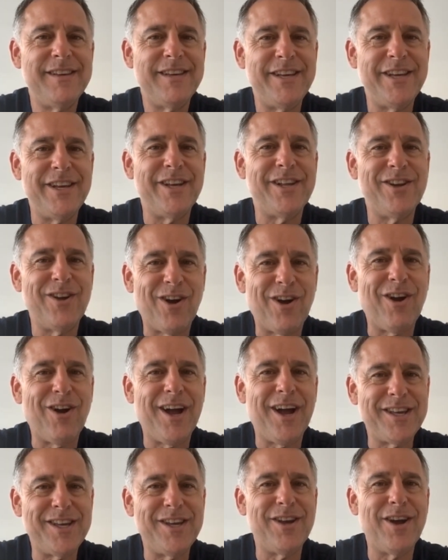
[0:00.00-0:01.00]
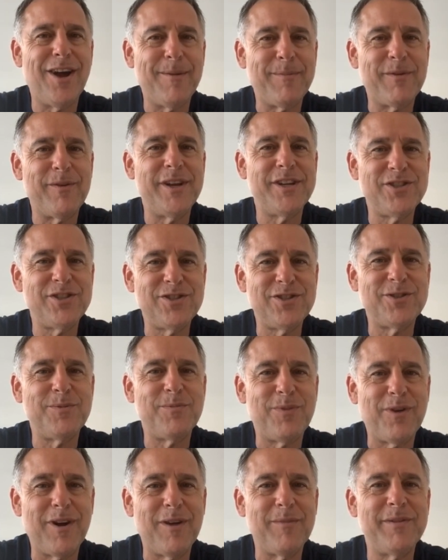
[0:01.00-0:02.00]
in our hockey operations
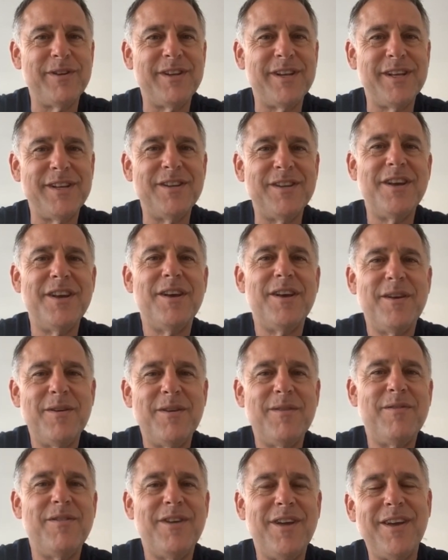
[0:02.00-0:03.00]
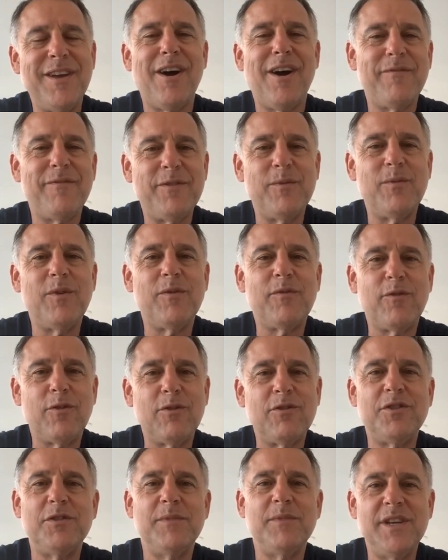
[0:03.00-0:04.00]
department. And they often
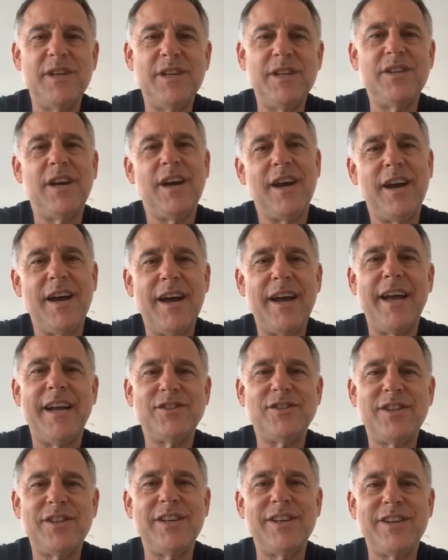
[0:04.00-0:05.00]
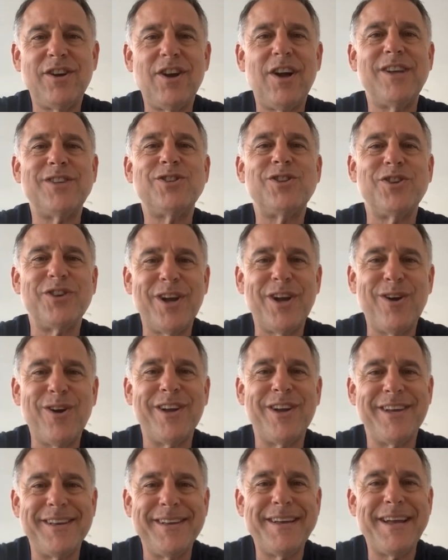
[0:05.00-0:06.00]
refer to me as the
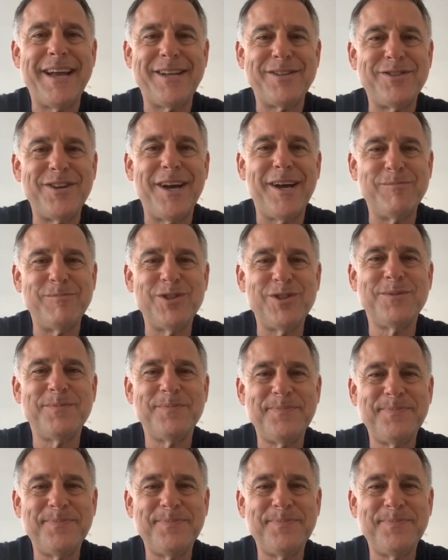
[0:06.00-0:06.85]
consigliere at times.